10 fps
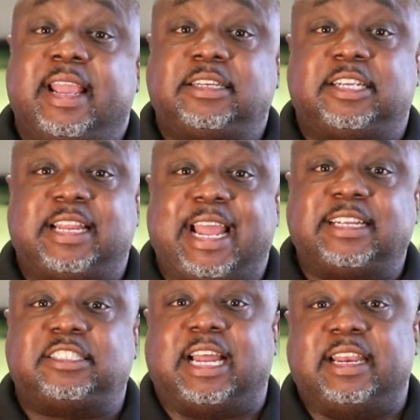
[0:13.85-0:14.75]
In
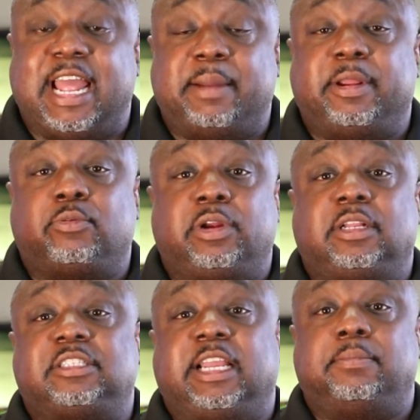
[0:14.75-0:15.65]
today's dynamic
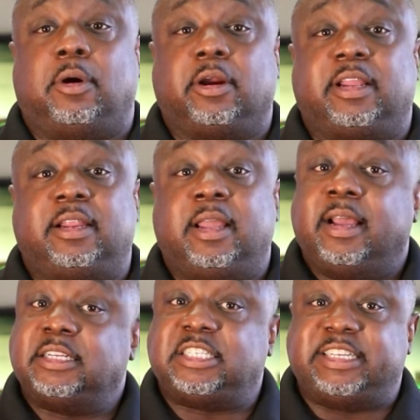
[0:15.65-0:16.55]
real estate market,
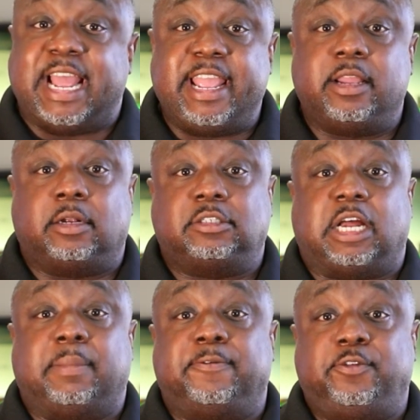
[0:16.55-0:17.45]
staying on
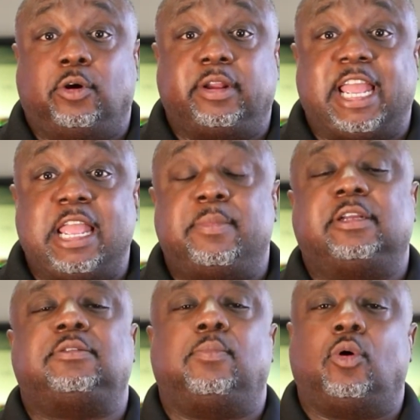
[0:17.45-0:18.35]
top of your game
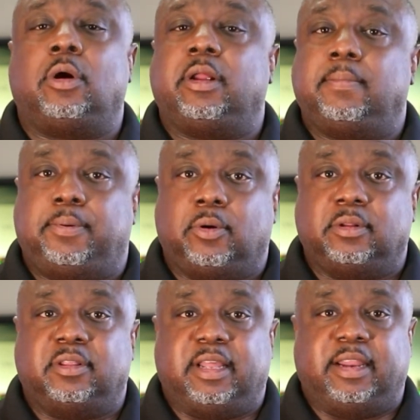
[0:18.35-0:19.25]
is more
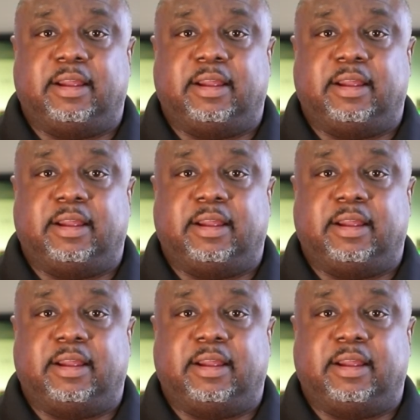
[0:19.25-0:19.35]
important than